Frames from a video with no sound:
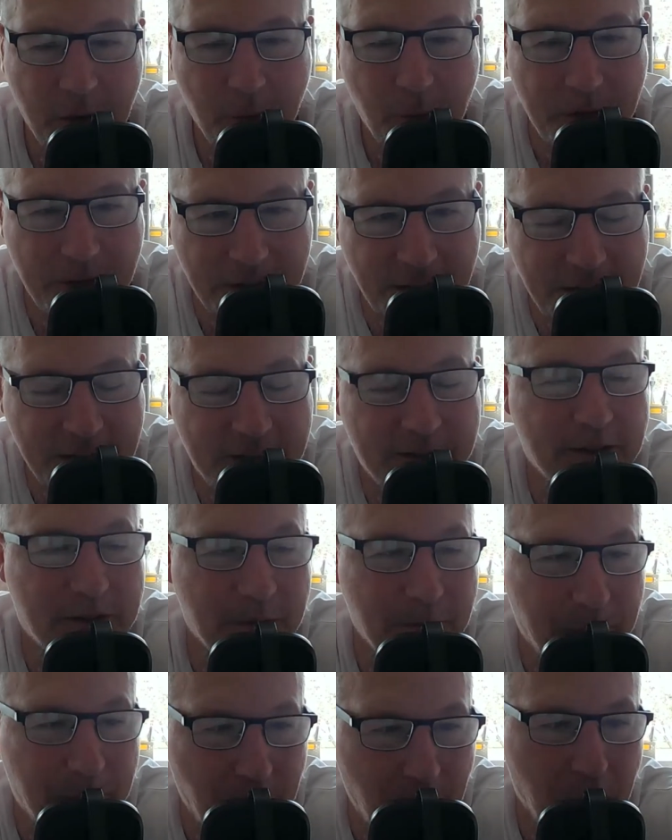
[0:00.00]
We need to
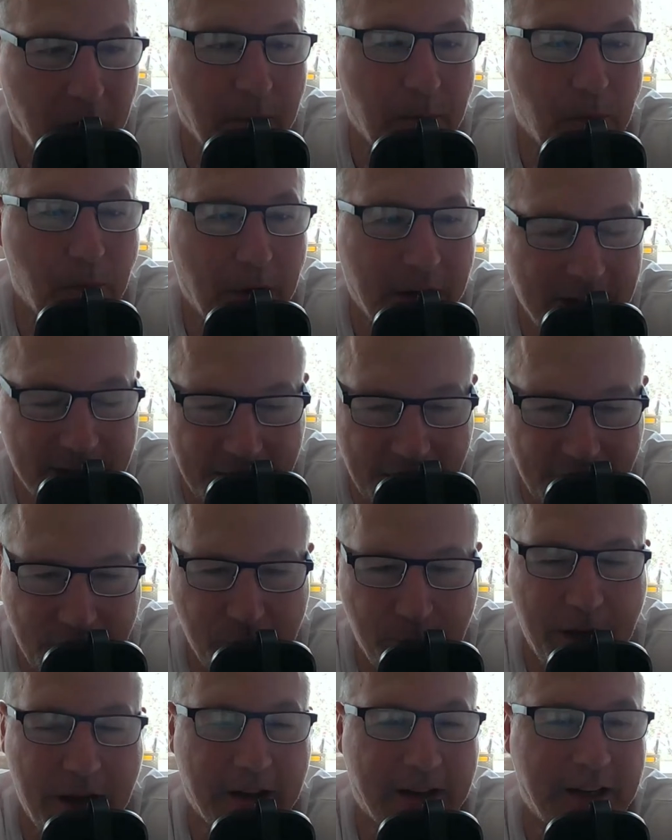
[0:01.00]
support him when he's
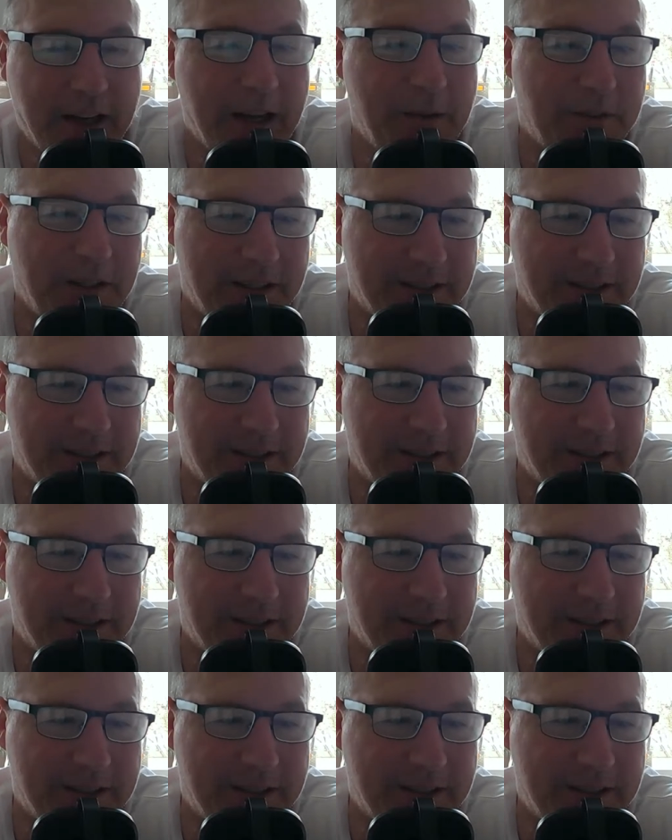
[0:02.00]
having bad games.